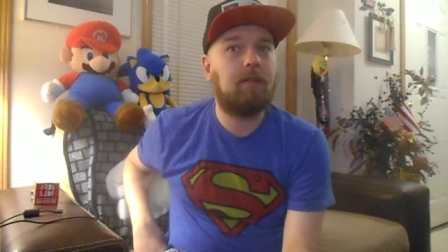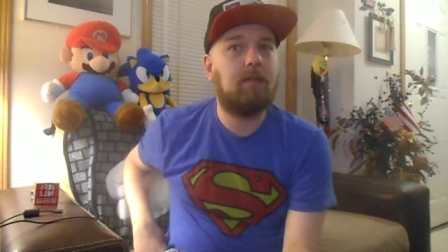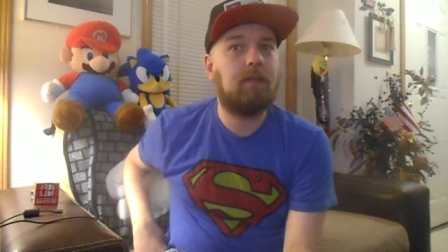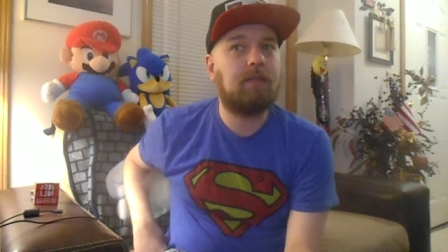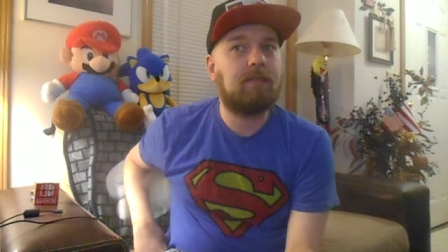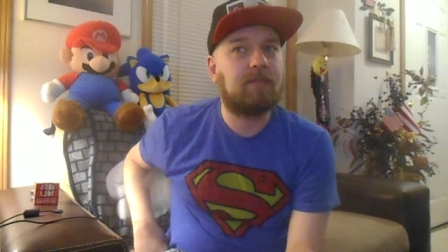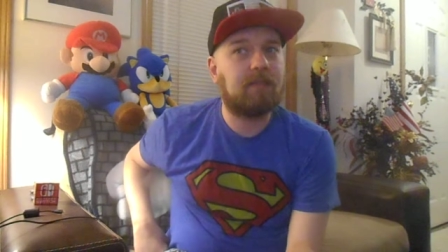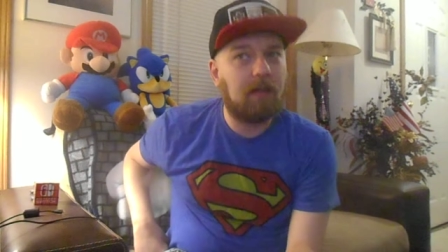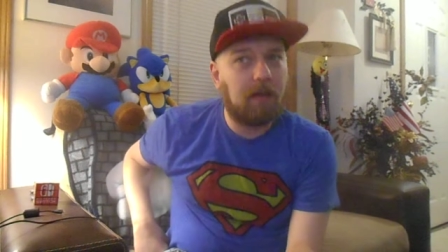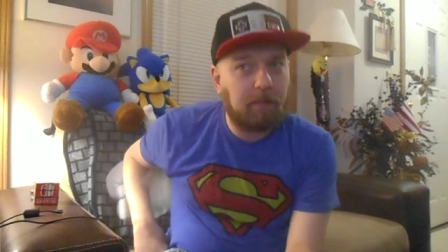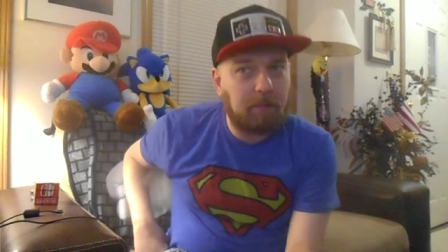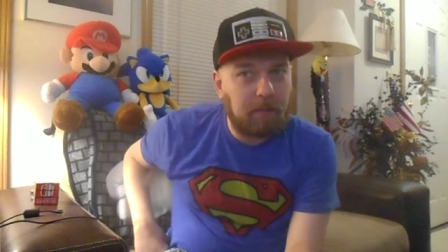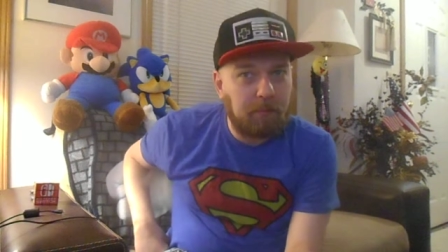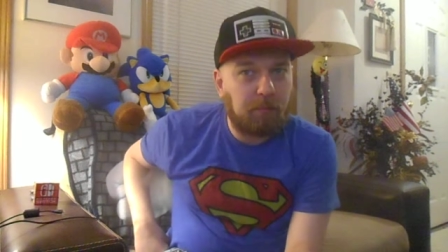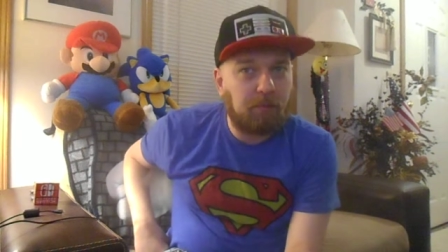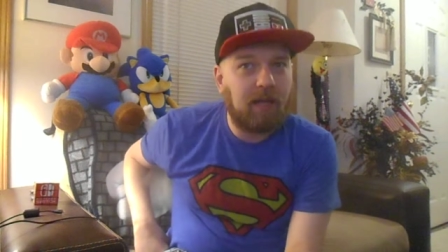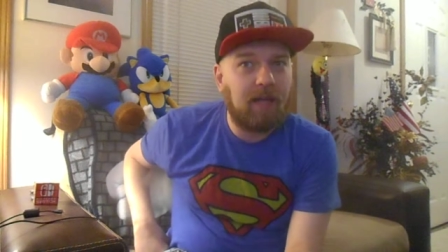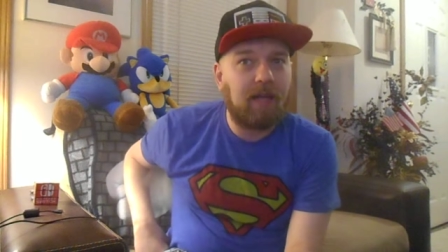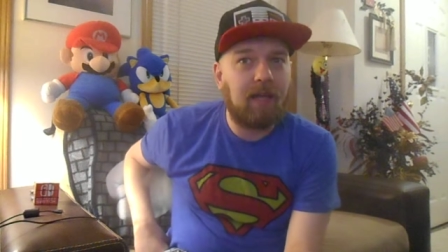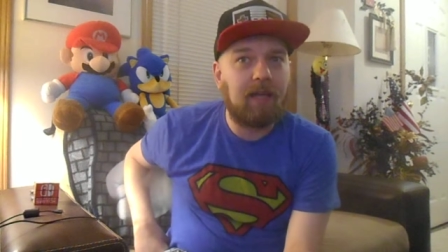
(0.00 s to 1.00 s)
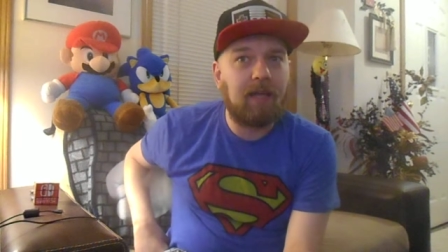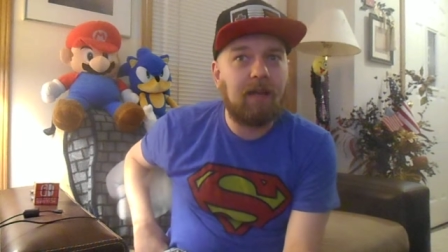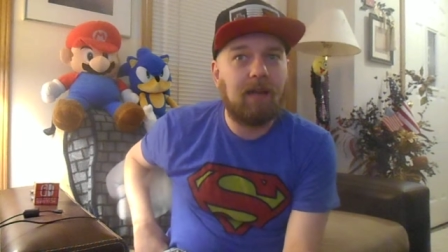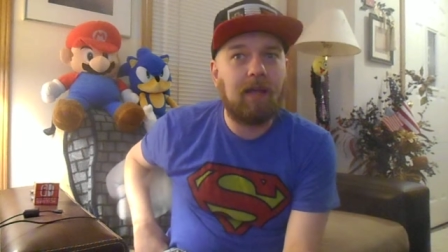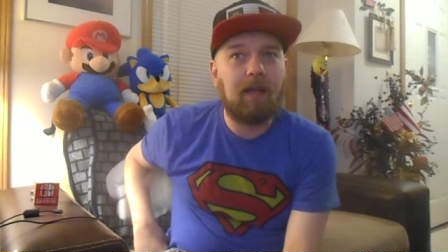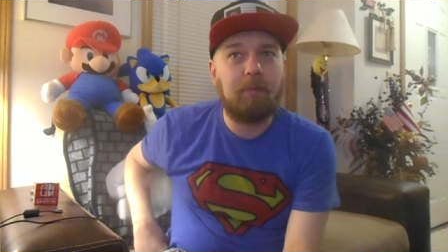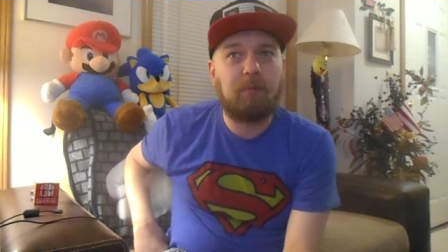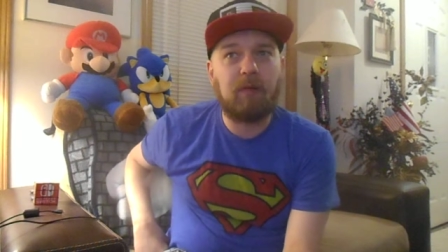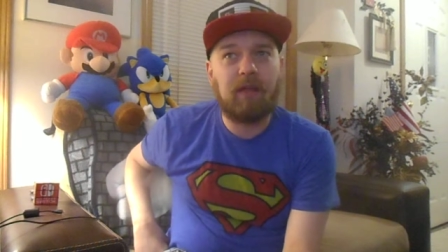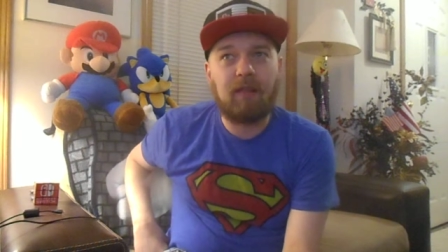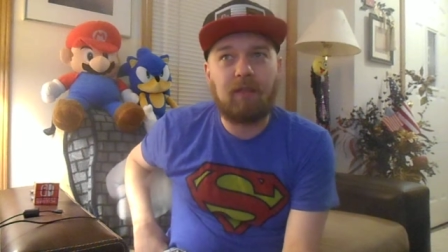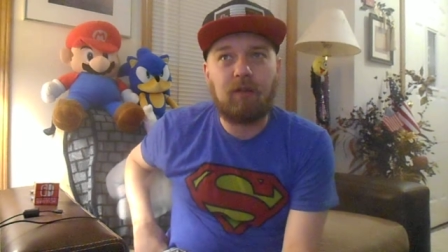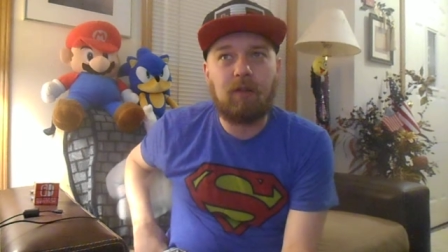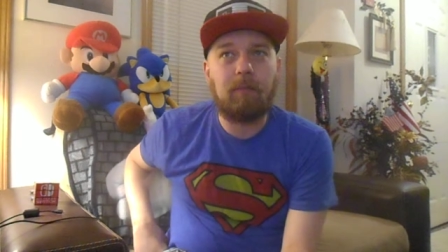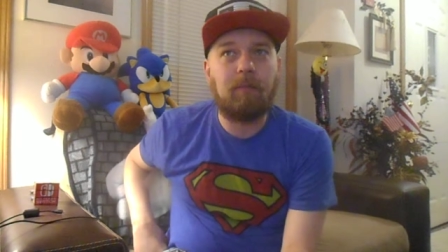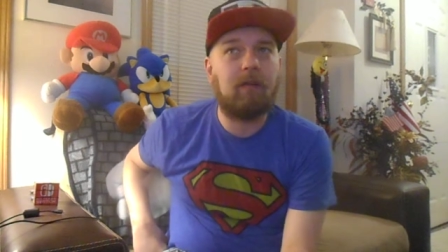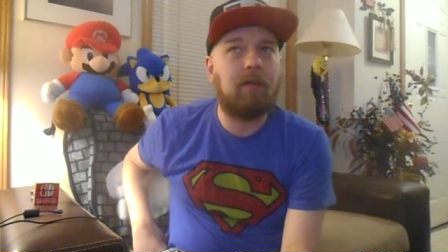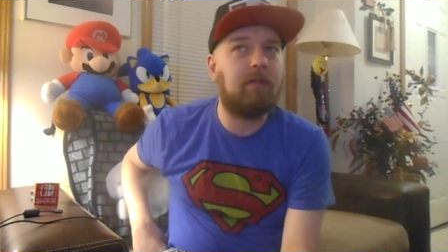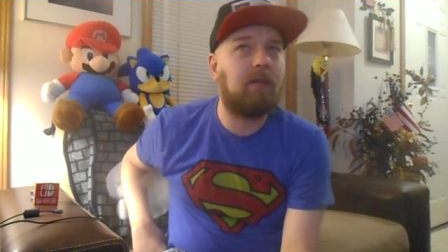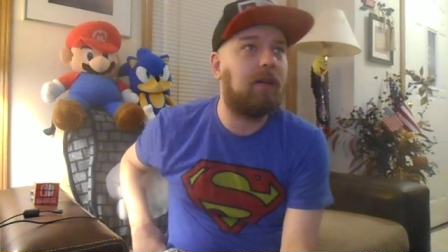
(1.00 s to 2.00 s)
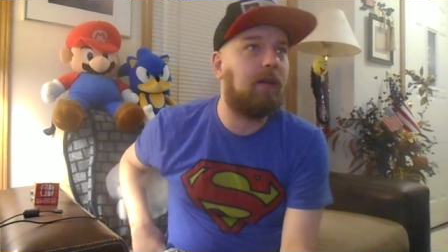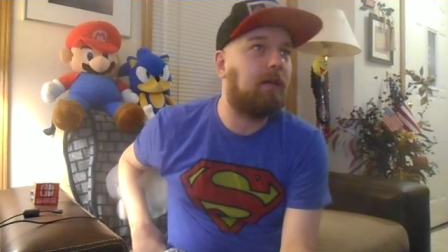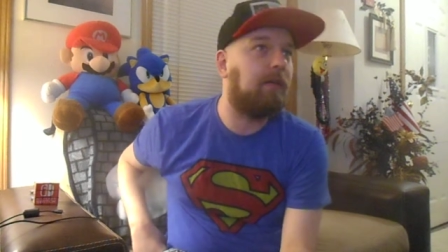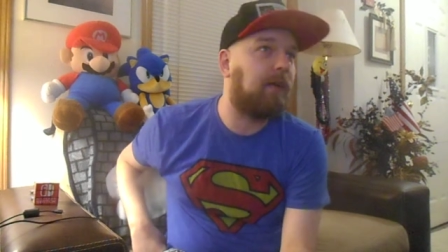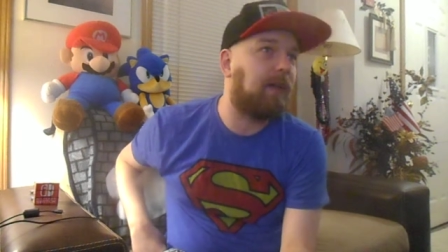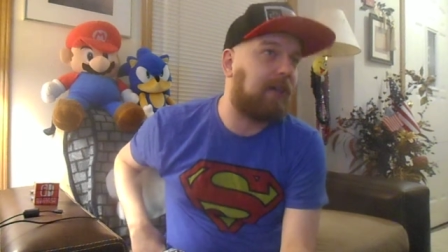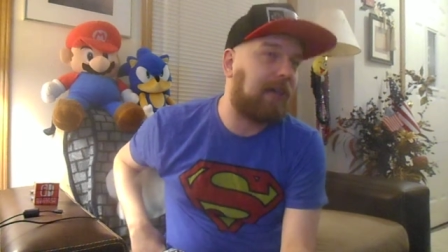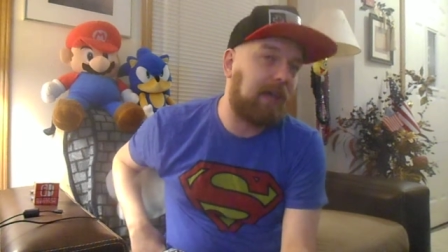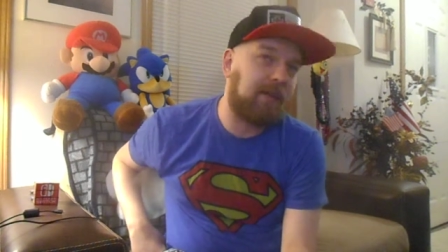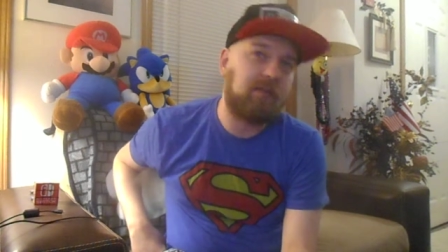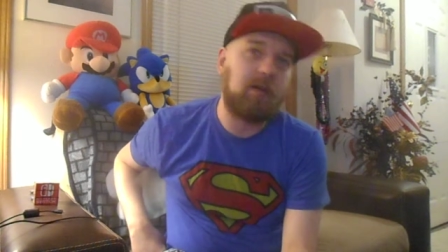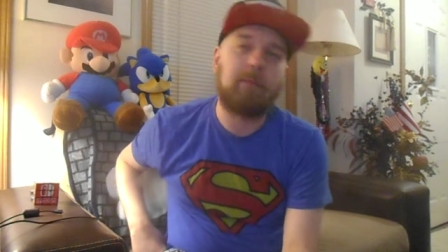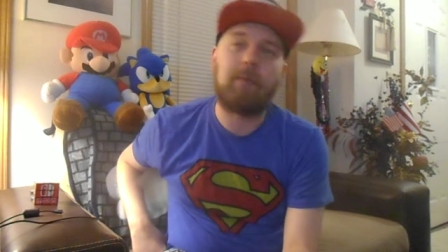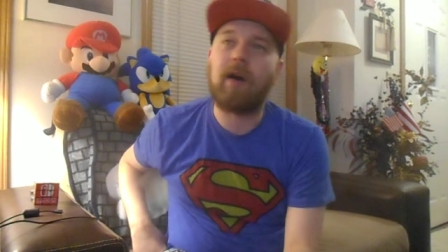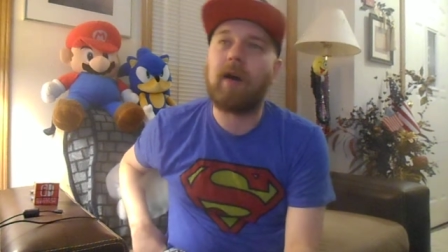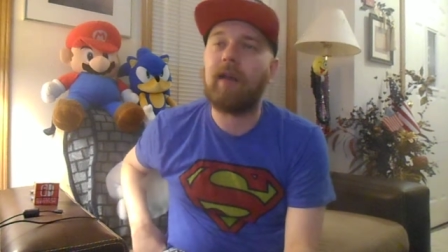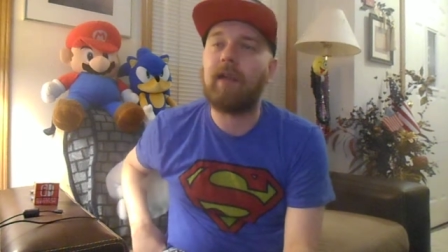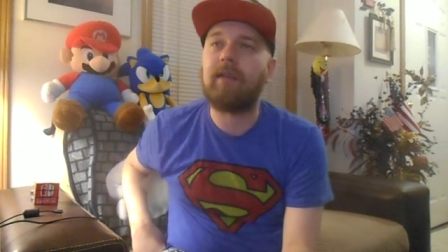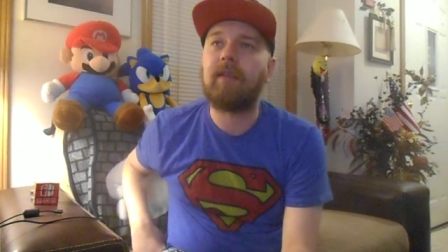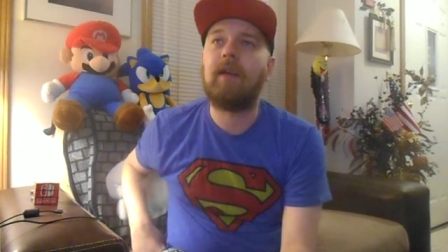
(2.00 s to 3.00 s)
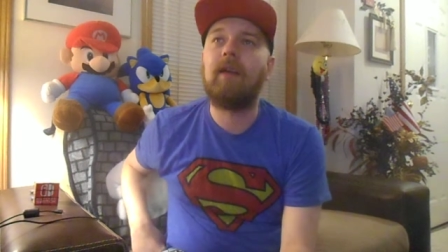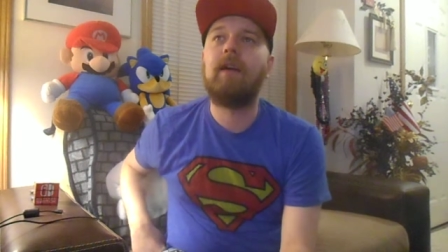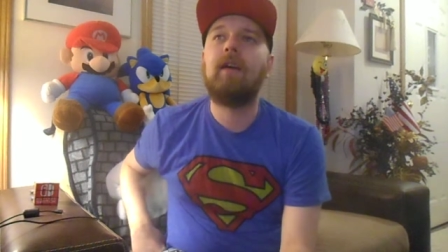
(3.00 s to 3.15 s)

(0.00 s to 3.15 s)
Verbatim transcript: Some I played. I played a little bit of it. I gave up on it.